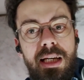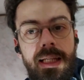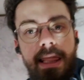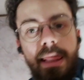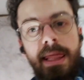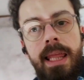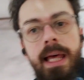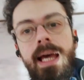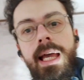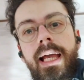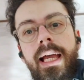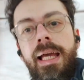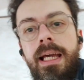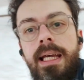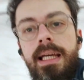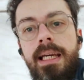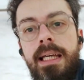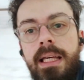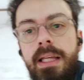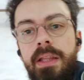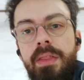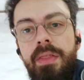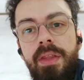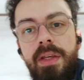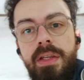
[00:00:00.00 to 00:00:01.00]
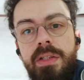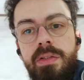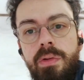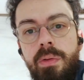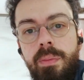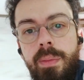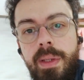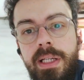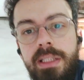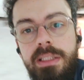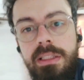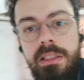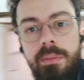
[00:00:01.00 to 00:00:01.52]
in there, this room
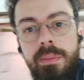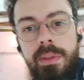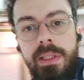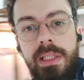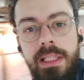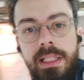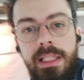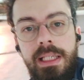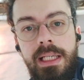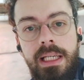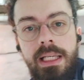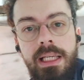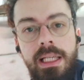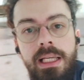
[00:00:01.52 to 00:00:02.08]
has to be